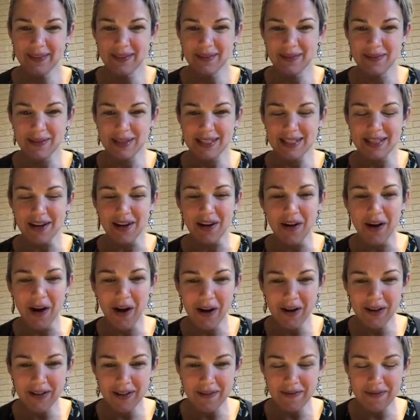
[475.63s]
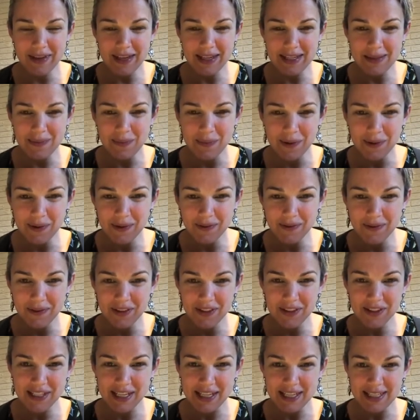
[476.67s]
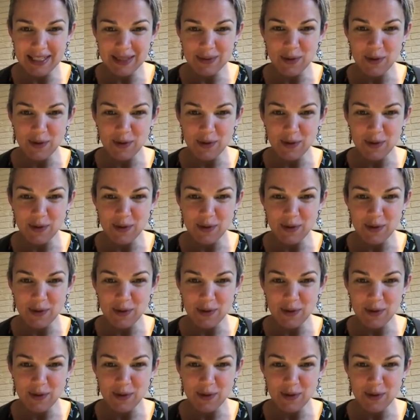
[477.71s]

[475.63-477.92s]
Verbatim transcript: We saw all of these beautiful things